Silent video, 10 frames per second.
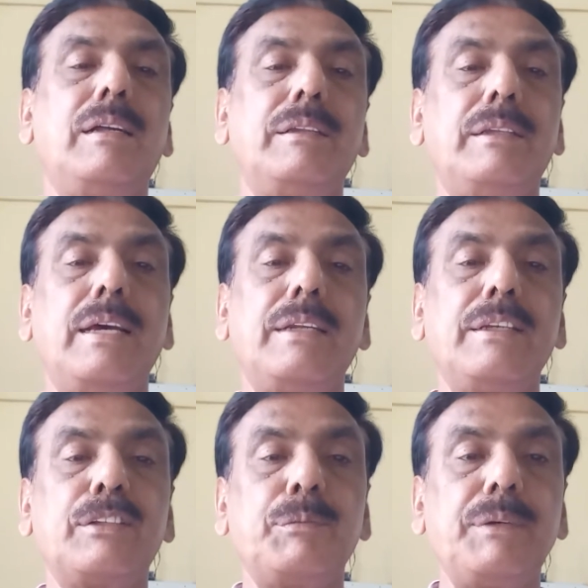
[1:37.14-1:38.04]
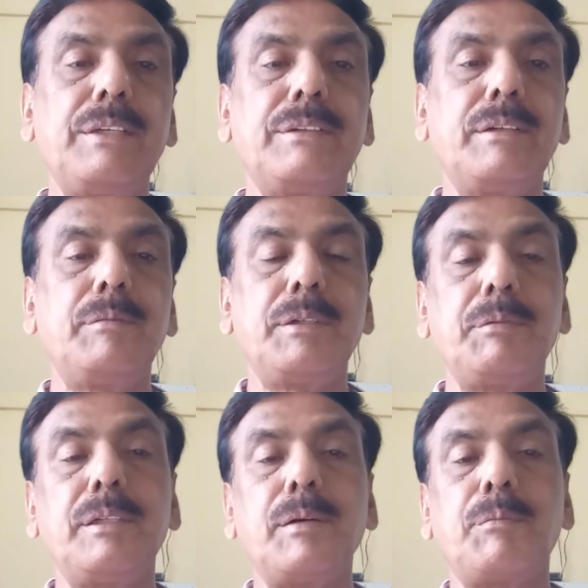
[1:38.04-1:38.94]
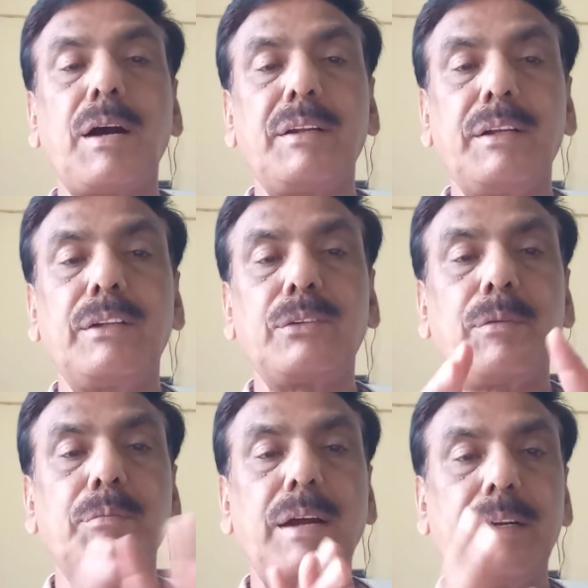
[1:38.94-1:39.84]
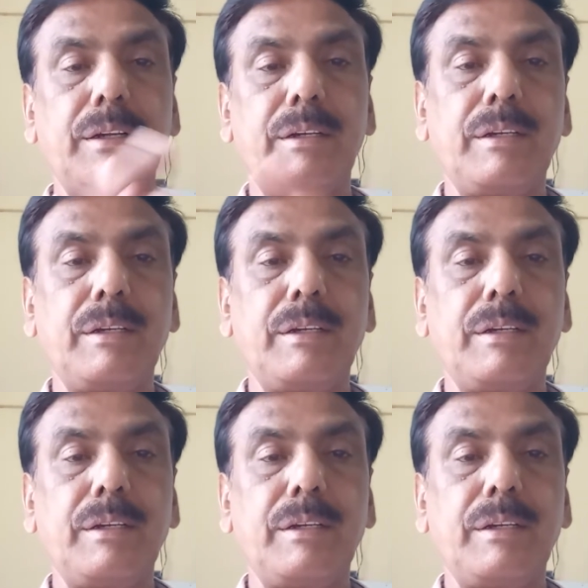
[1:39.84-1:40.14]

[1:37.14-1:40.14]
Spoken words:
there is space in between the particles of matter.